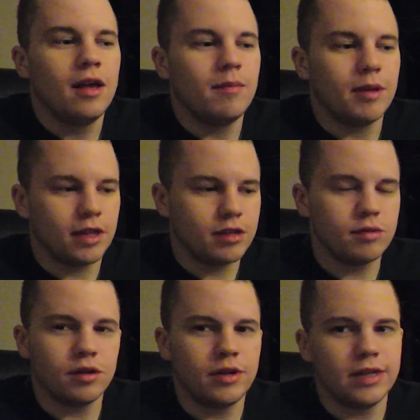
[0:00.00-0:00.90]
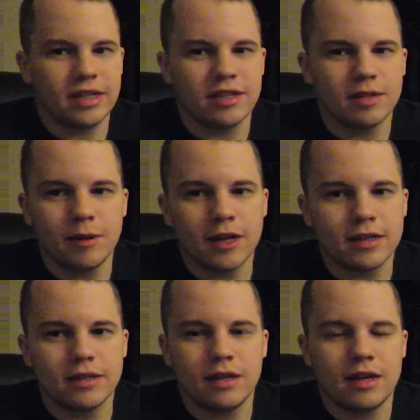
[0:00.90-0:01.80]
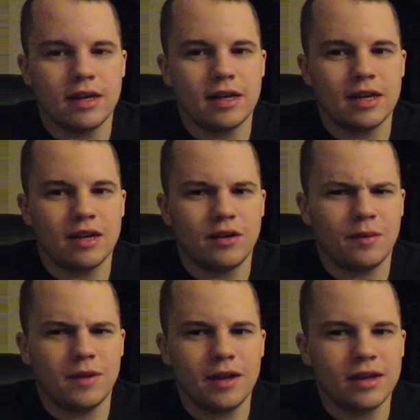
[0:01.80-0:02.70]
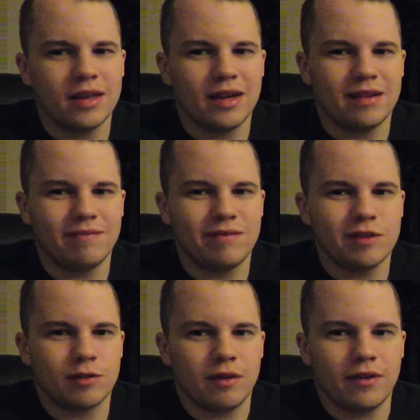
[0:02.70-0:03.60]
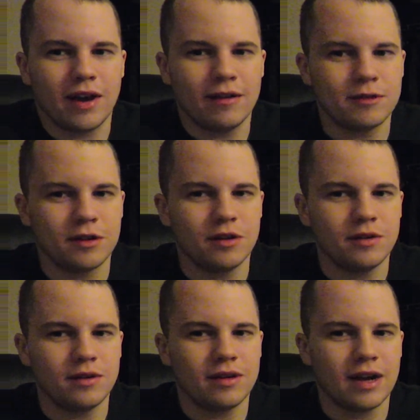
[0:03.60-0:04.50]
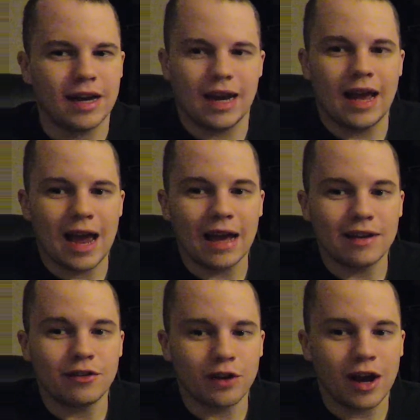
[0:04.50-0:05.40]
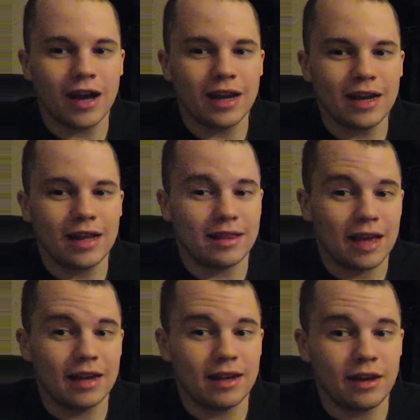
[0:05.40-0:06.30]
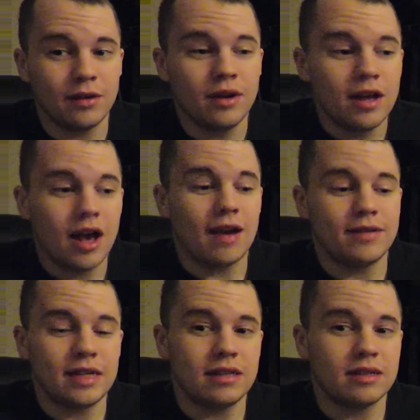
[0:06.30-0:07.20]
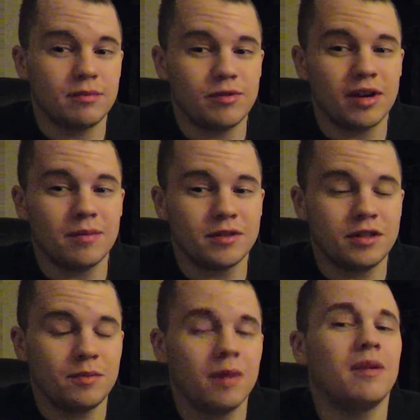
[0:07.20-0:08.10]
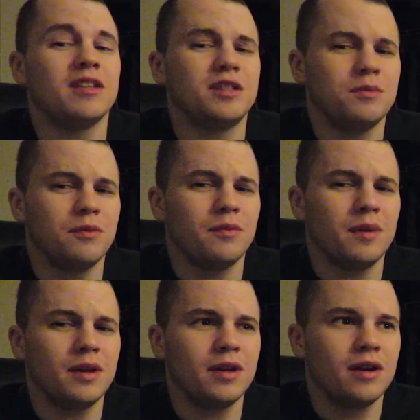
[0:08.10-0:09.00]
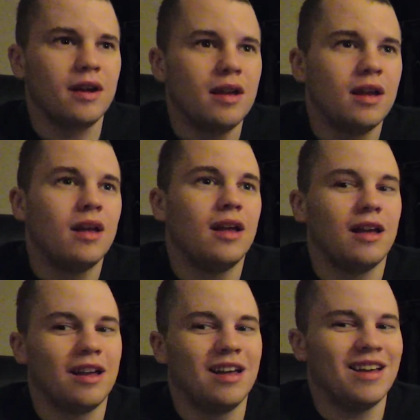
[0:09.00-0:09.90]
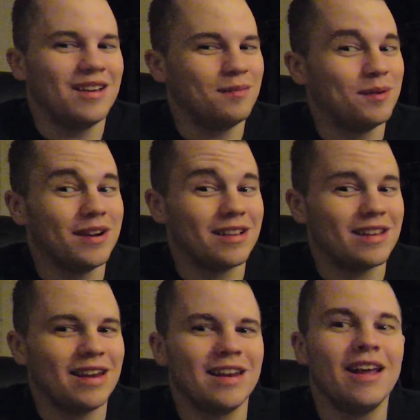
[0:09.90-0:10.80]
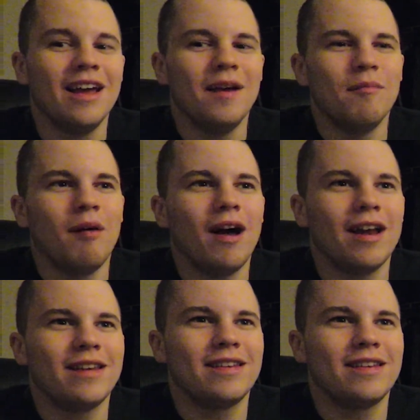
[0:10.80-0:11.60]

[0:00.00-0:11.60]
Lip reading: but this was only like $6 and normally like it's 25, so I kind of had to try it at that deal. I've seen some of Dragon Ball Super, I'm not super familiar, pun intended, but